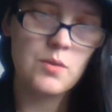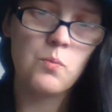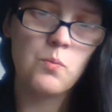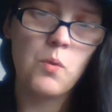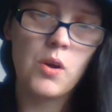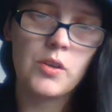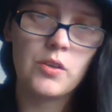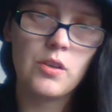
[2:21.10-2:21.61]
a
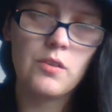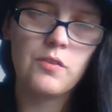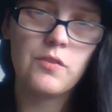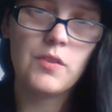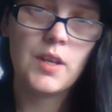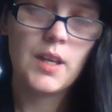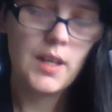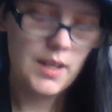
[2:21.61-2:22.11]

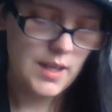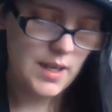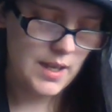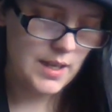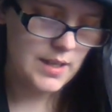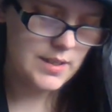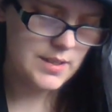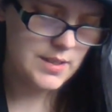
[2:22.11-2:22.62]
one-off.
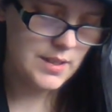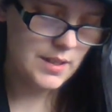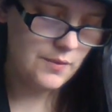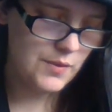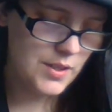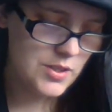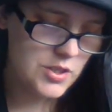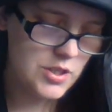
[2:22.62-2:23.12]
And the
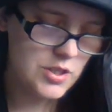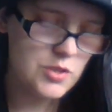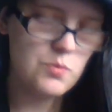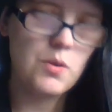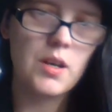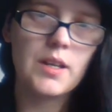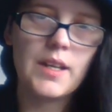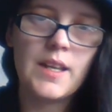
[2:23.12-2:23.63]
vintage
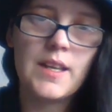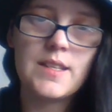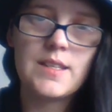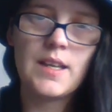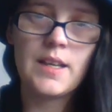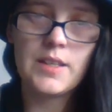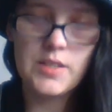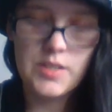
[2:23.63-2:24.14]
one
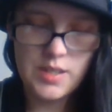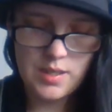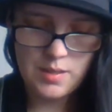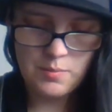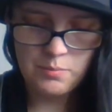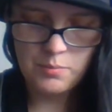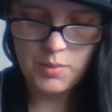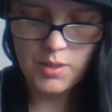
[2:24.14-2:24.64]
is
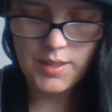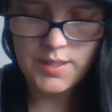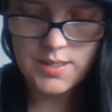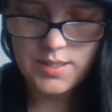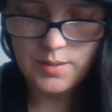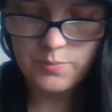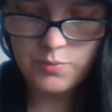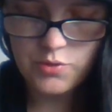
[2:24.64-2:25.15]
actually my
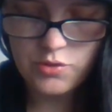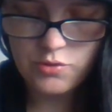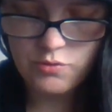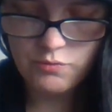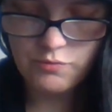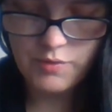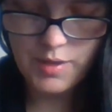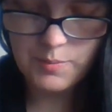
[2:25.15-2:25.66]

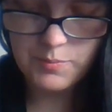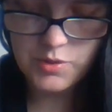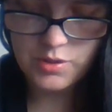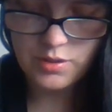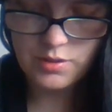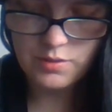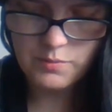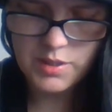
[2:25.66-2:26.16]

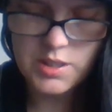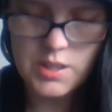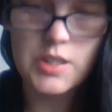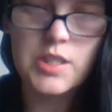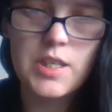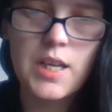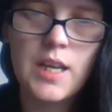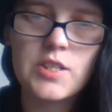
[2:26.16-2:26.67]
subscription, which
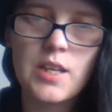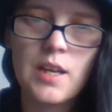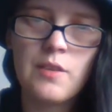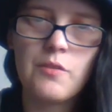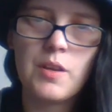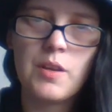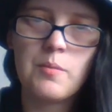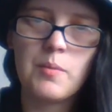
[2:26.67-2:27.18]
I change
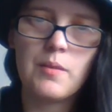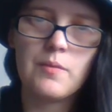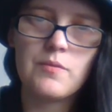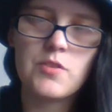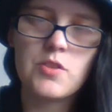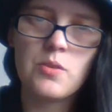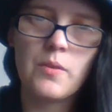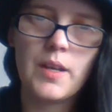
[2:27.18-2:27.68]
every
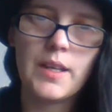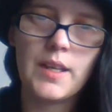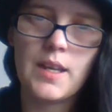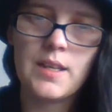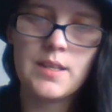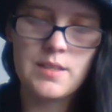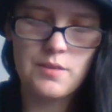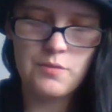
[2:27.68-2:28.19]
month, so I
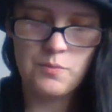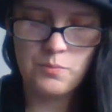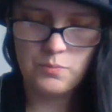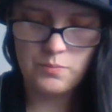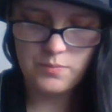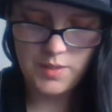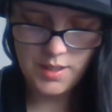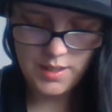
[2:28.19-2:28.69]
get a different
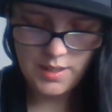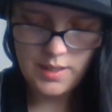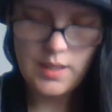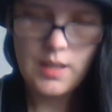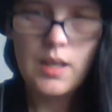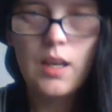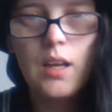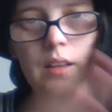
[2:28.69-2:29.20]

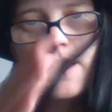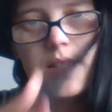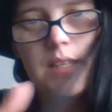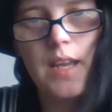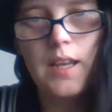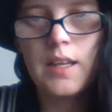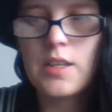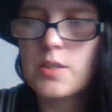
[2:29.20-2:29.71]

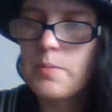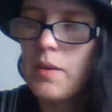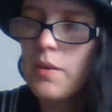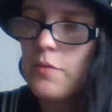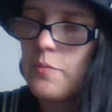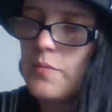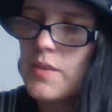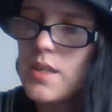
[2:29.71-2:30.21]
set each
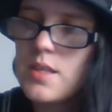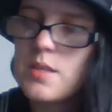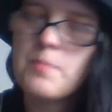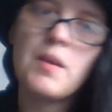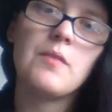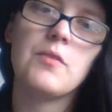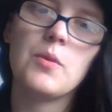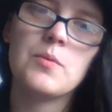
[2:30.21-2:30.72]
month. This
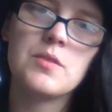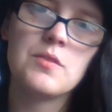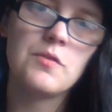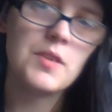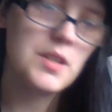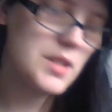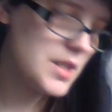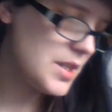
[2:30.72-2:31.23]
month it was
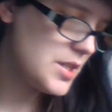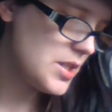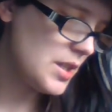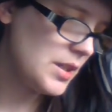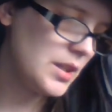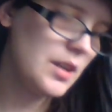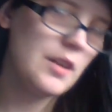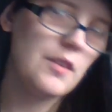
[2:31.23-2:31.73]
a vintage,
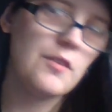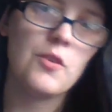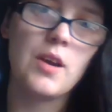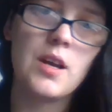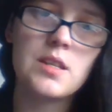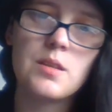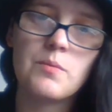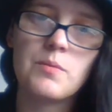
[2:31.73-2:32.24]
and then I
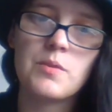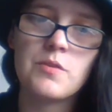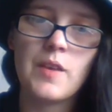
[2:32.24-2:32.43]
thought as it was